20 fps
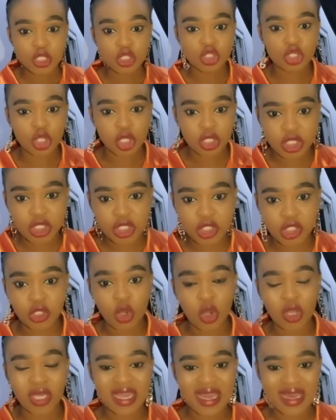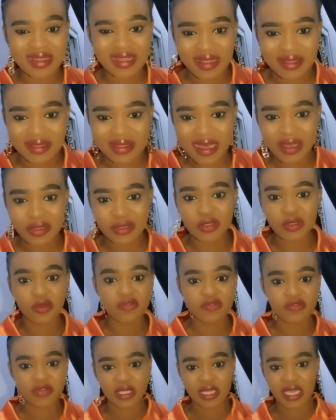judges holier than thou
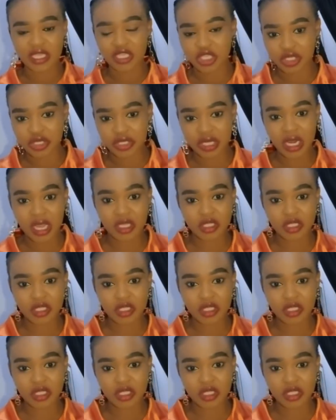of the Nigeria